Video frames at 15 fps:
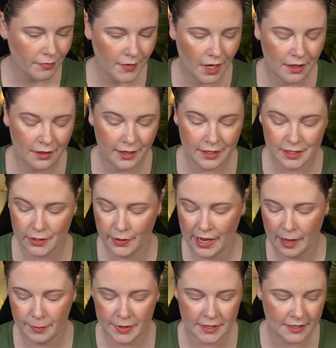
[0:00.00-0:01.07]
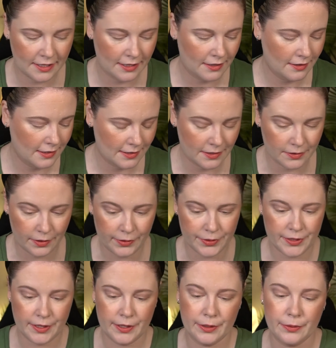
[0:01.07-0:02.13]
I think it so happens that this is
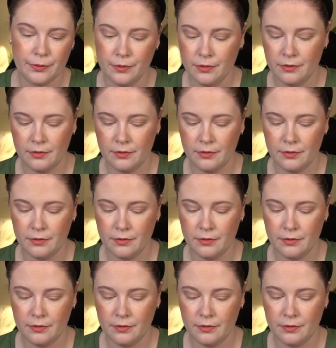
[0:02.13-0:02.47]
also